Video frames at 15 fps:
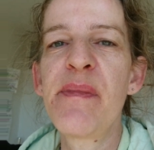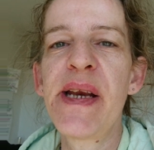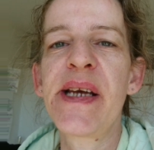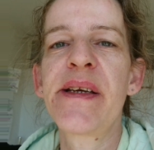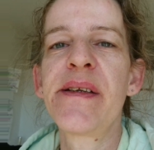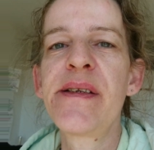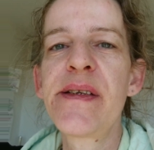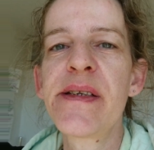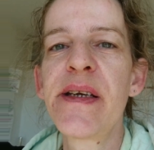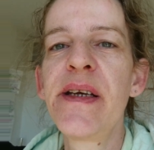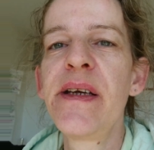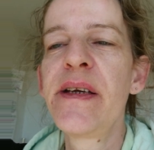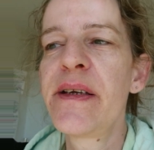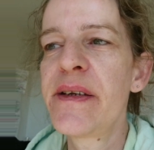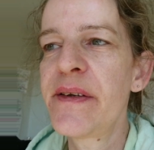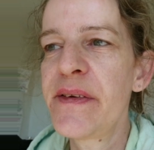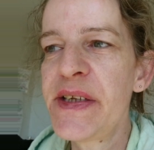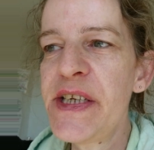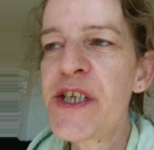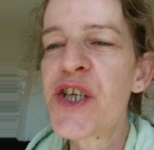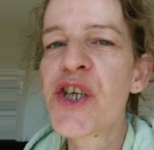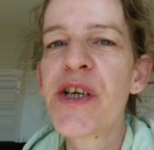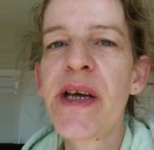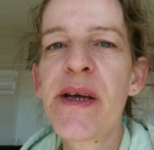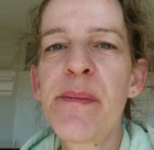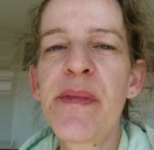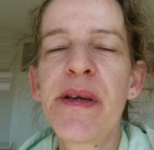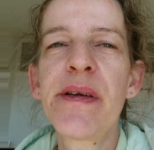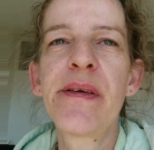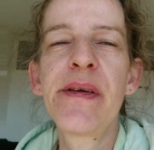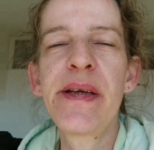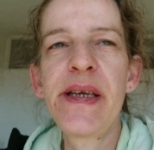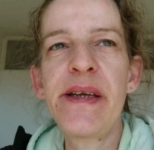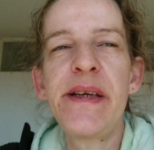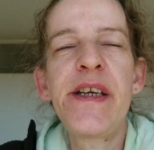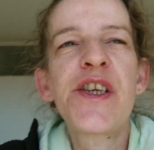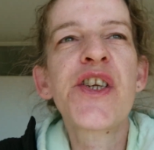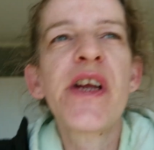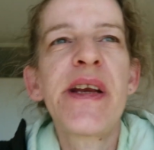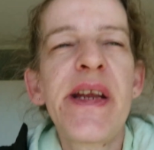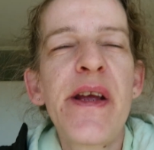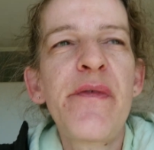blackened, each and